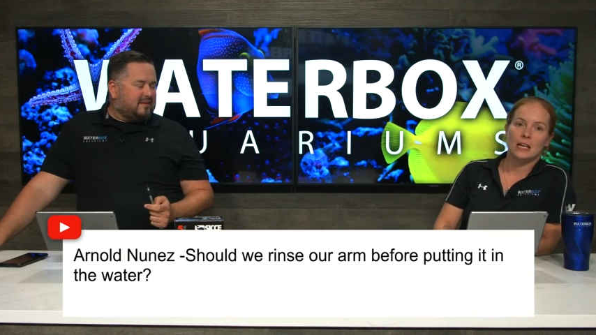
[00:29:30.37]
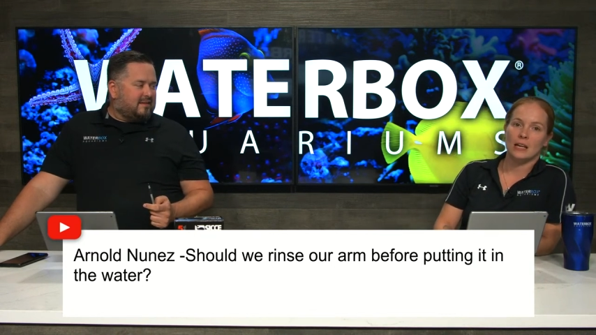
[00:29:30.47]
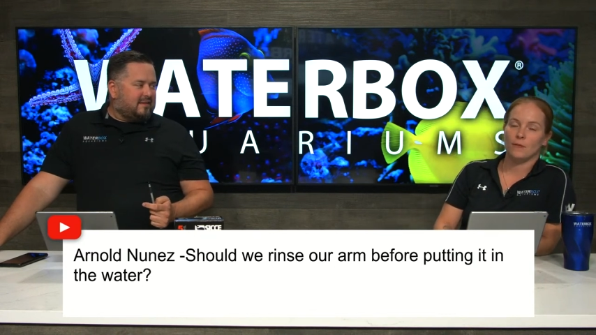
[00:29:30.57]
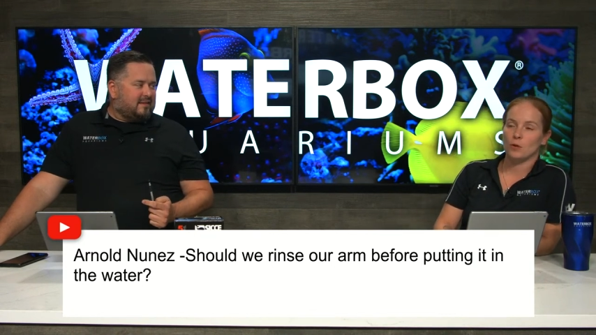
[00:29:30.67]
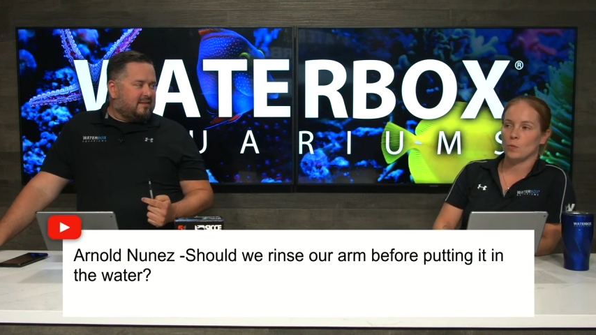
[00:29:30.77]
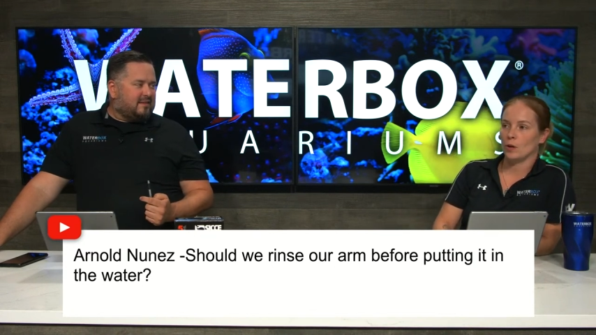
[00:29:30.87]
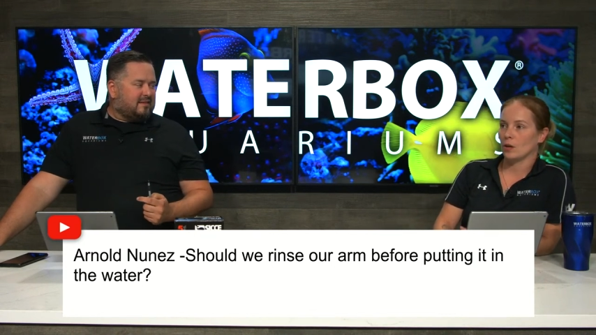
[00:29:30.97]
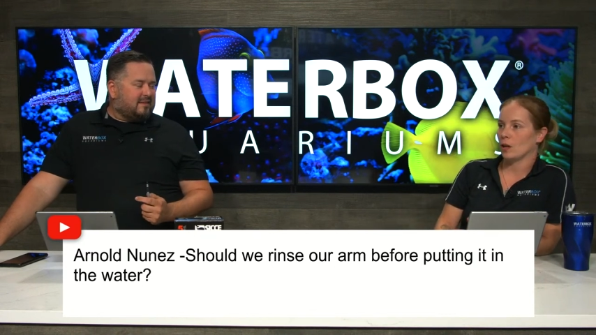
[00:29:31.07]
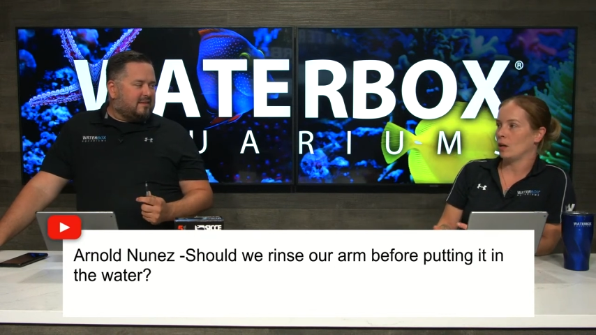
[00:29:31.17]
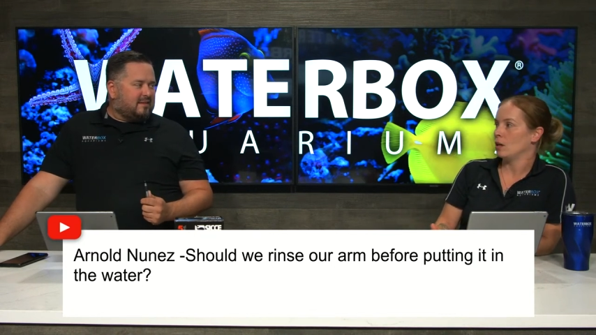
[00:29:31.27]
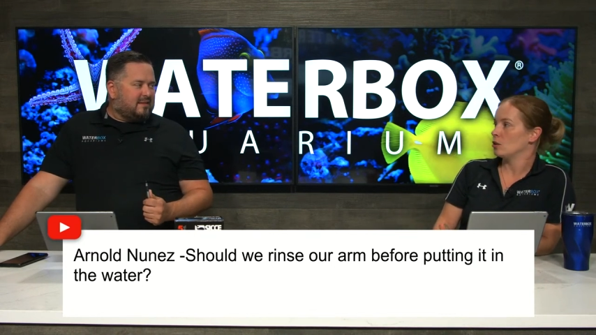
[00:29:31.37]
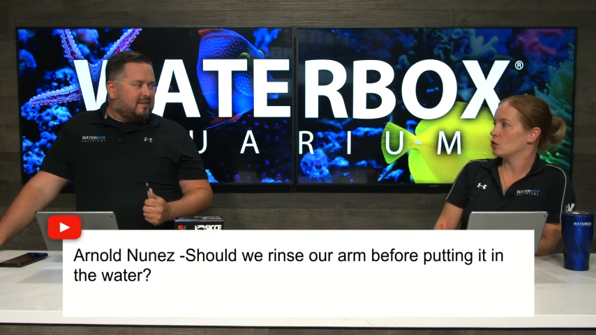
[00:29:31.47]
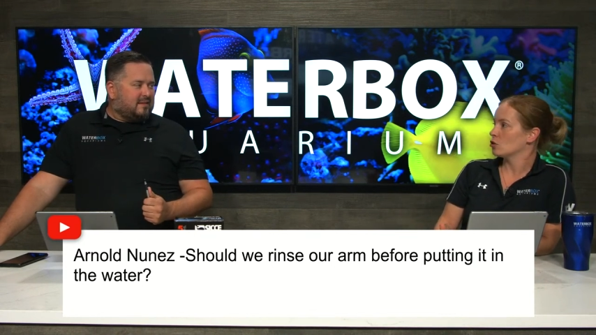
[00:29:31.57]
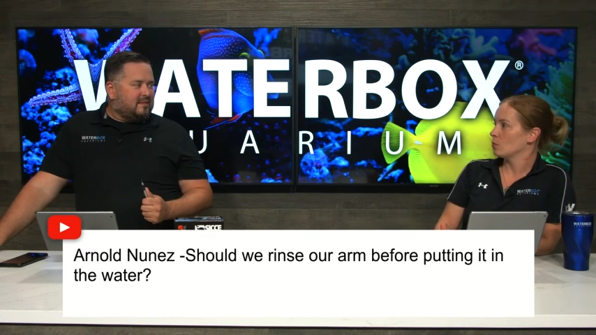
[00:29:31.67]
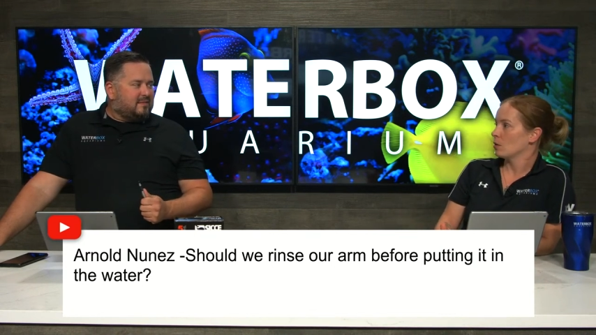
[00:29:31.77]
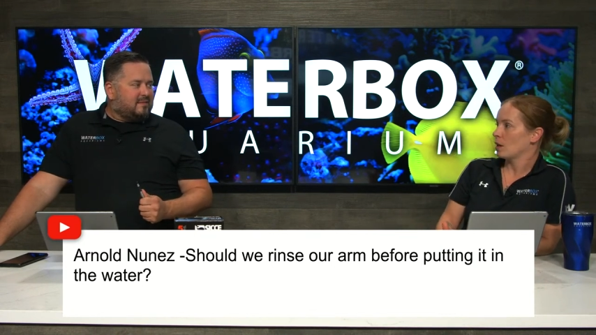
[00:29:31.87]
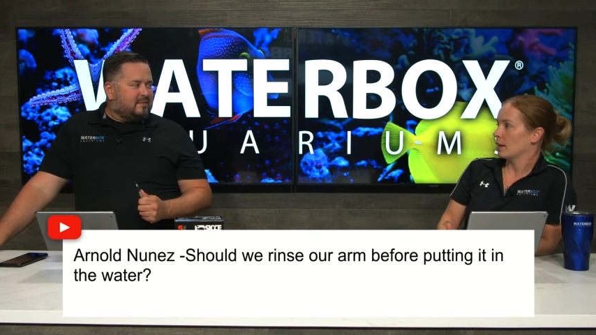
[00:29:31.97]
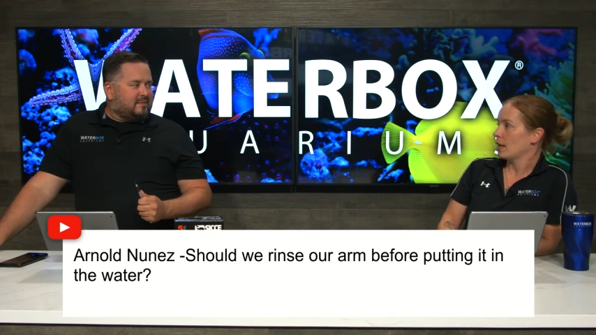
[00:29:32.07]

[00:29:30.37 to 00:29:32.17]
Speaker 1: If you work in an industry with a lot of